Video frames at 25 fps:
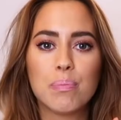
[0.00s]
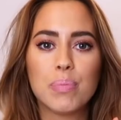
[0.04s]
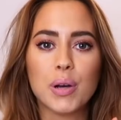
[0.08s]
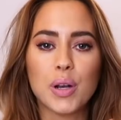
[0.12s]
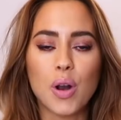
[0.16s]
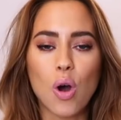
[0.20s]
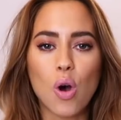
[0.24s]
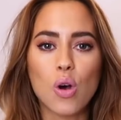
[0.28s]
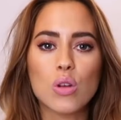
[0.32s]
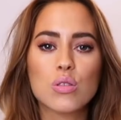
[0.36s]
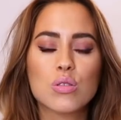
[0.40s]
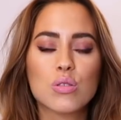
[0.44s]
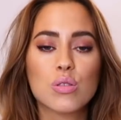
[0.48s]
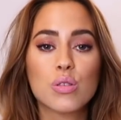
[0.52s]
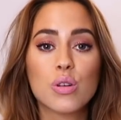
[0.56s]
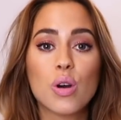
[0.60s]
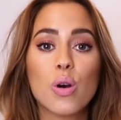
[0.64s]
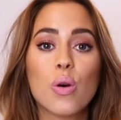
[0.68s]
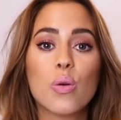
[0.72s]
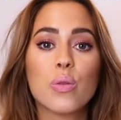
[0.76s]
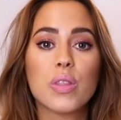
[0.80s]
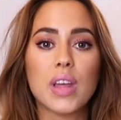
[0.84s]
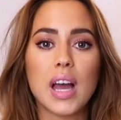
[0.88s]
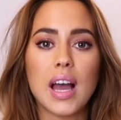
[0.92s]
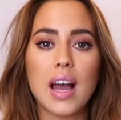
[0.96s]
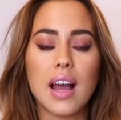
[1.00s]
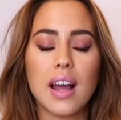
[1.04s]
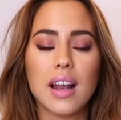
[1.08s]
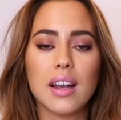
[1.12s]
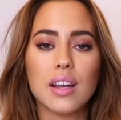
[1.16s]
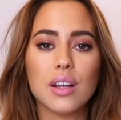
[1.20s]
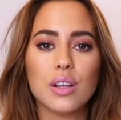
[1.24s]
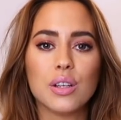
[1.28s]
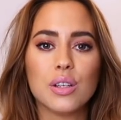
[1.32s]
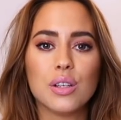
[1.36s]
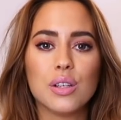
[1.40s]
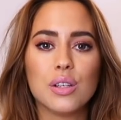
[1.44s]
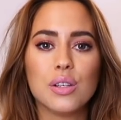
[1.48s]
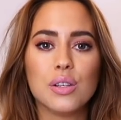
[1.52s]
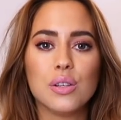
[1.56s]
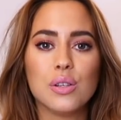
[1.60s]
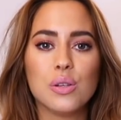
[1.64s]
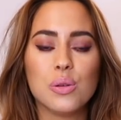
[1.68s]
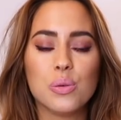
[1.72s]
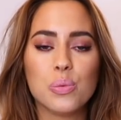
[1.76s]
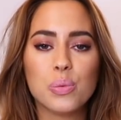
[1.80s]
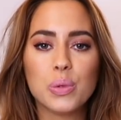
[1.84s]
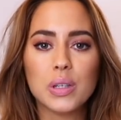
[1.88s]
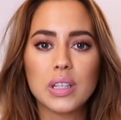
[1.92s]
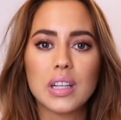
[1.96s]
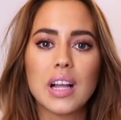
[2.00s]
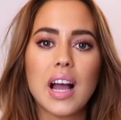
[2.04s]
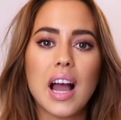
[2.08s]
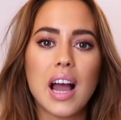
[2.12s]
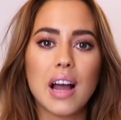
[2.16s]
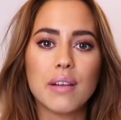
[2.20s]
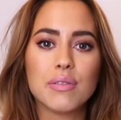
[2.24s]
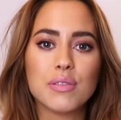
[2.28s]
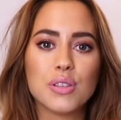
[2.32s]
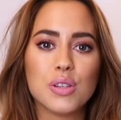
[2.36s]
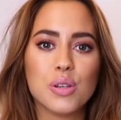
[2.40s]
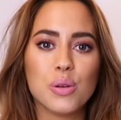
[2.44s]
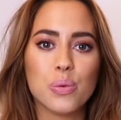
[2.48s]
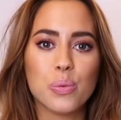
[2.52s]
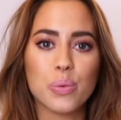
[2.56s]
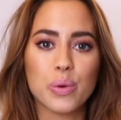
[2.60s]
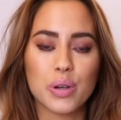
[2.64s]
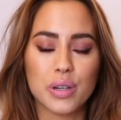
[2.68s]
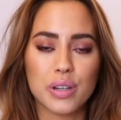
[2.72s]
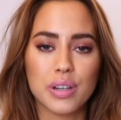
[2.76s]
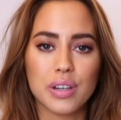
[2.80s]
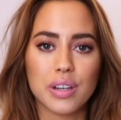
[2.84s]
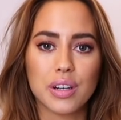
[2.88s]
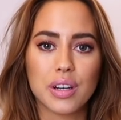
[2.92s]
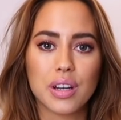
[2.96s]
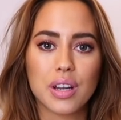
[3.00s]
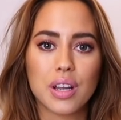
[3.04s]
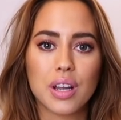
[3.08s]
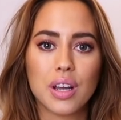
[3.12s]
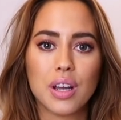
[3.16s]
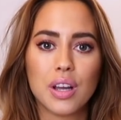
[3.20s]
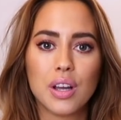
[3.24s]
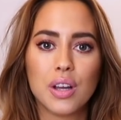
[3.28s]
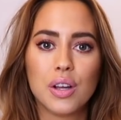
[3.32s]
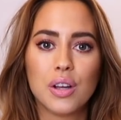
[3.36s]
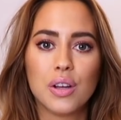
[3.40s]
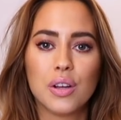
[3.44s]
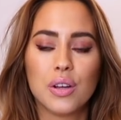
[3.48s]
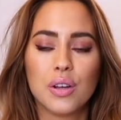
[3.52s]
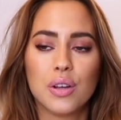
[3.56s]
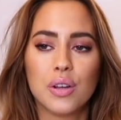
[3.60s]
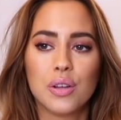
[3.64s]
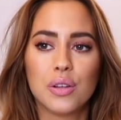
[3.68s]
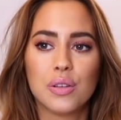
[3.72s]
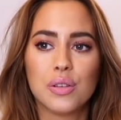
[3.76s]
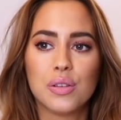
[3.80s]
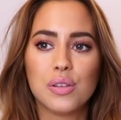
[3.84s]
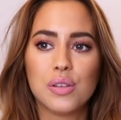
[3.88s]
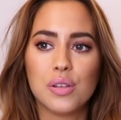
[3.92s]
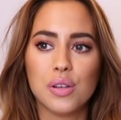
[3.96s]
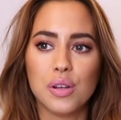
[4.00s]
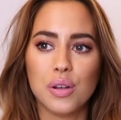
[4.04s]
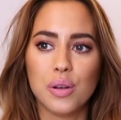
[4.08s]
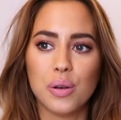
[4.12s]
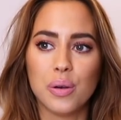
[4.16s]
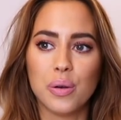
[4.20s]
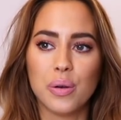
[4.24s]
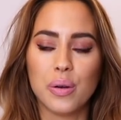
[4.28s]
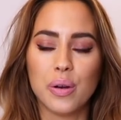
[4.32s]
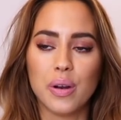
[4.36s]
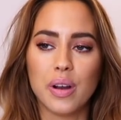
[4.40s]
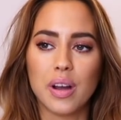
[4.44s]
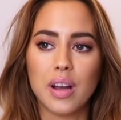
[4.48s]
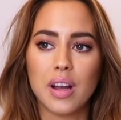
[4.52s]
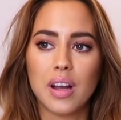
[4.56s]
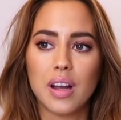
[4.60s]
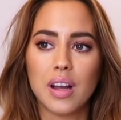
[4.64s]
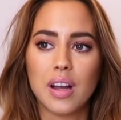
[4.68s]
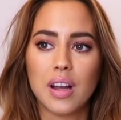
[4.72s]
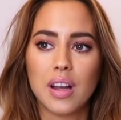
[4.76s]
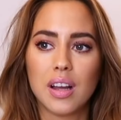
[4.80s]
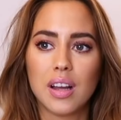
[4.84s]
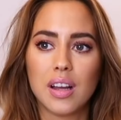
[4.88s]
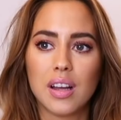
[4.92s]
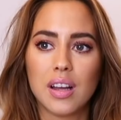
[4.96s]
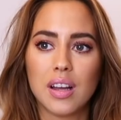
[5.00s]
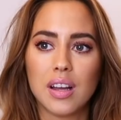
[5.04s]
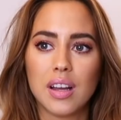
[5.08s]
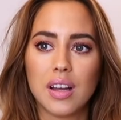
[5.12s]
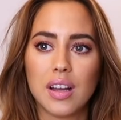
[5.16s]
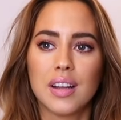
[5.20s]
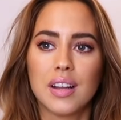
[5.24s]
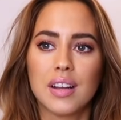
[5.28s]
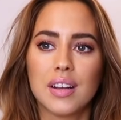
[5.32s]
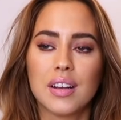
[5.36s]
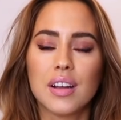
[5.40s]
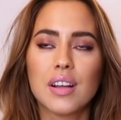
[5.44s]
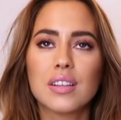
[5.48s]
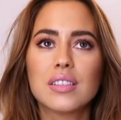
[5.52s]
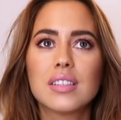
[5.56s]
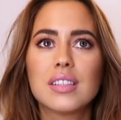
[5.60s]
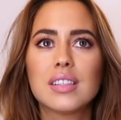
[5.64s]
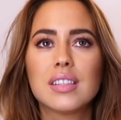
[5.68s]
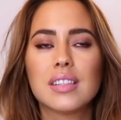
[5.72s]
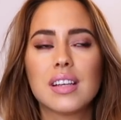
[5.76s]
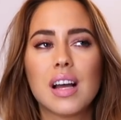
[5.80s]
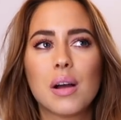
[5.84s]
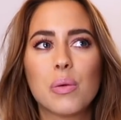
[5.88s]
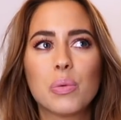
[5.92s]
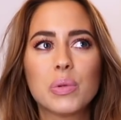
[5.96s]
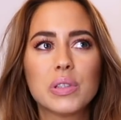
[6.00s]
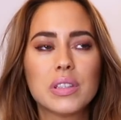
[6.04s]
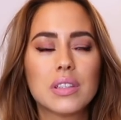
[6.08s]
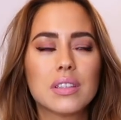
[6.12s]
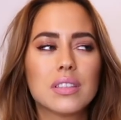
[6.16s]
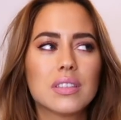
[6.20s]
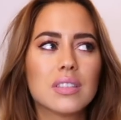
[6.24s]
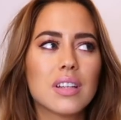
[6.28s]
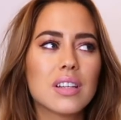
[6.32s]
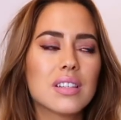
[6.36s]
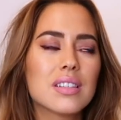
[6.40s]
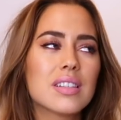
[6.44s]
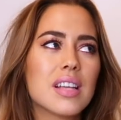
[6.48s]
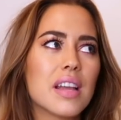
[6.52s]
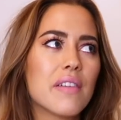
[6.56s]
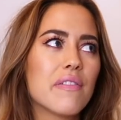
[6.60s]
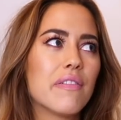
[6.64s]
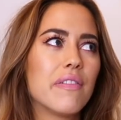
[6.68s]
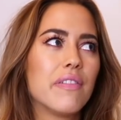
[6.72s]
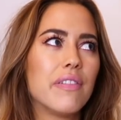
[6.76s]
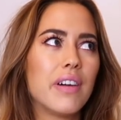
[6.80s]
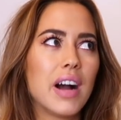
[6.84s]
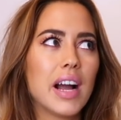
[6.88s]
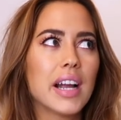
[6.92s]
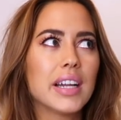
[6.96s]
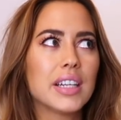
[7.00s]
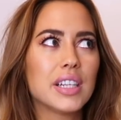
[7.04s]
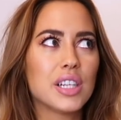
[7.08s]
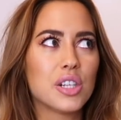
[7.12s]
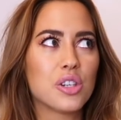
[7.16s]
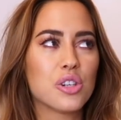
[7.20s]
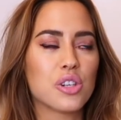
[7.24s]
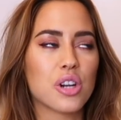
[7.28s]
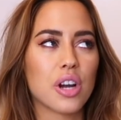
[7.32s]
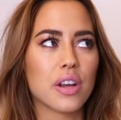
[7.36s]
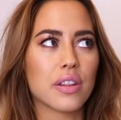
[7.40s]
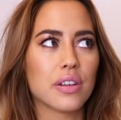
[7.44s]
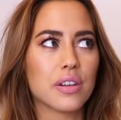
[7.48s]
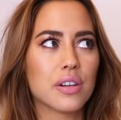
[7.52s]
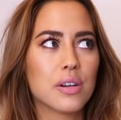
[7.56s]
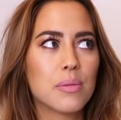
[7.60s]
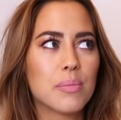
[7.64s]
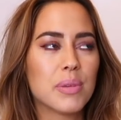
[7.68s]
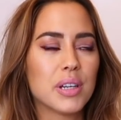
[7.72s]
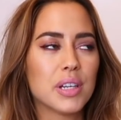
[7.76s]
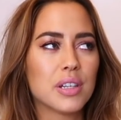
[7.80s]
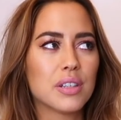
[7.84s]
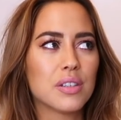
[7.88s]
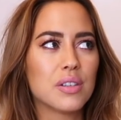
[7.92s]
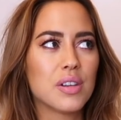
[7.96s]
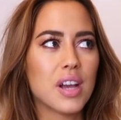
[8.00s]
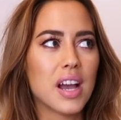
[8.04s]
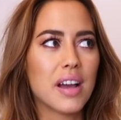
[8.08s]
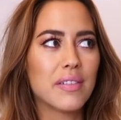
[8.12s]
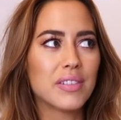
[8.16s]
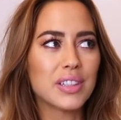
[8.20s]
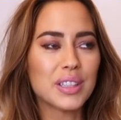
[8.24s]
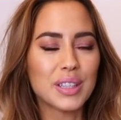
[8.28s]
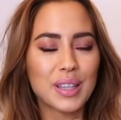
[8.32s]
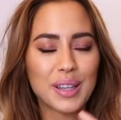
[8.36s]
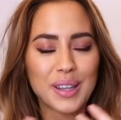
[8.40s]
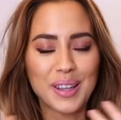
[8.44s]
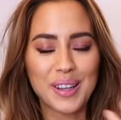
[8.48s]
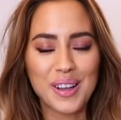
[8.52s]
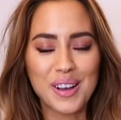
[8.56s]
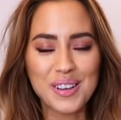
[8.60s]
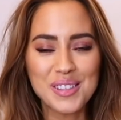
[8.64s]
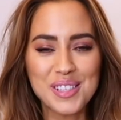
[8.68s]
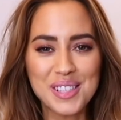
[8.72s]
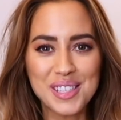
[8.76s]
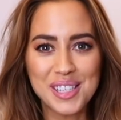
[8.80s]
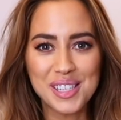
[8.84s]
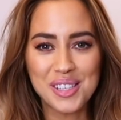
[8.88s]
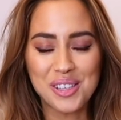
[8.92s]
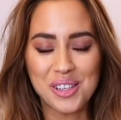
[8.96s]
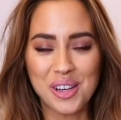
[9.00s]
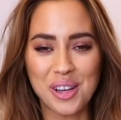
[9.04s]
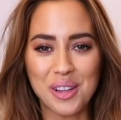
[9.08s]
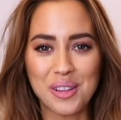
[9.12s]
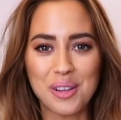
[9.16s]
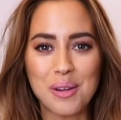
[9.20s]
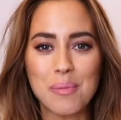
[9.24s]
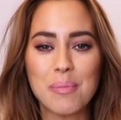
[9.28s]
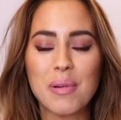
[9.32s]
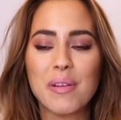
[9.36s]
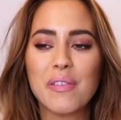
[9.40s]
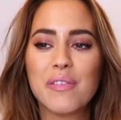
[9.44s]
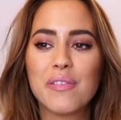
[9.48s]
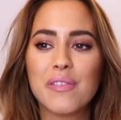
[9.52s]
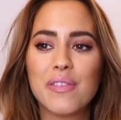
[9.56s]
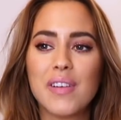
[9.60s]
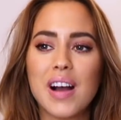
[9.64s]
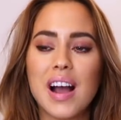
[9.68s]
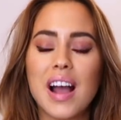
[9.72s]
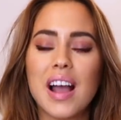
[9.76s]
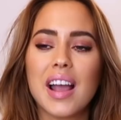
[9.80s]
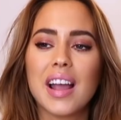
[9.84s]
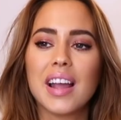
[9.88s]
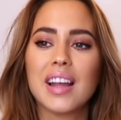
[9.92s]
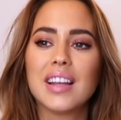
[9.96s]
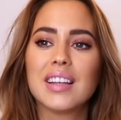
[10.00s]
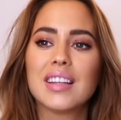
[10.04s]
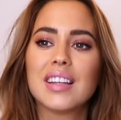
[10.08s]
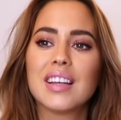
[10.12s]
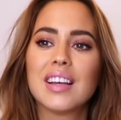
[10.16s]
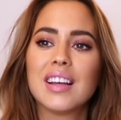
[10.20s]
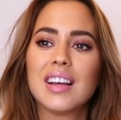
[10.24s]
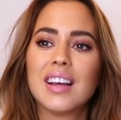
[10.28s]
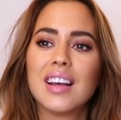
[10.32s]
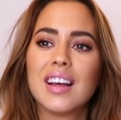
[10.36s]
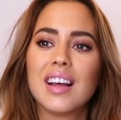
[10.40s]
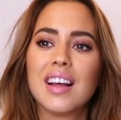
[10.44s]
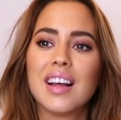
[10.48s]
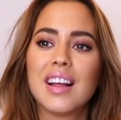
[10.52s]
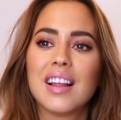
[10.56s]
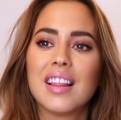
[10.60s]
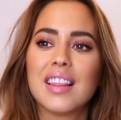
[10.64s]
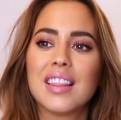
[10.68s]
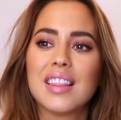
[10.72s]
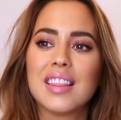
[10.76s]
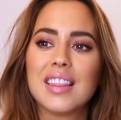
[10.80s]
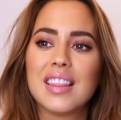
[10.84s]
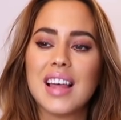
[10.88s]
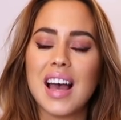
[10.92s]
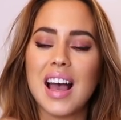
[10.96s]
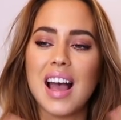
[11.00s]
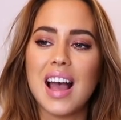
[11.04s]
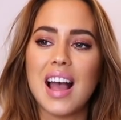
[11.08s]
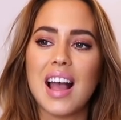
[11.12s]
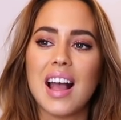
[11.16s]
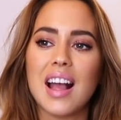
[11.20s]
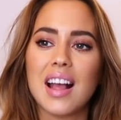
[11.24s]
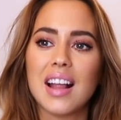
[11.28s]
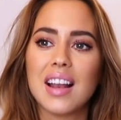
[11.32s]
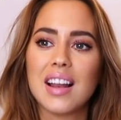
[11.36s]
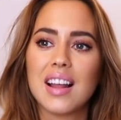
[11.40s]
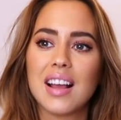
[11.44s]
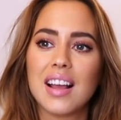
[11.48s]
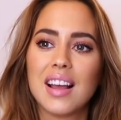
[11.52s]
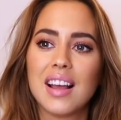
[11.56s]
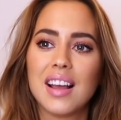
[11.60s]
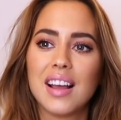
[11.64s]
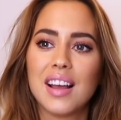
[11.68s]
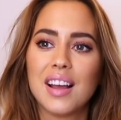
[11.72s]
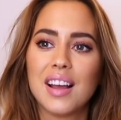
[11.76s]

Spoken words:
But also know that you will have to work to not say find each other, because you haven't lost each other, but find that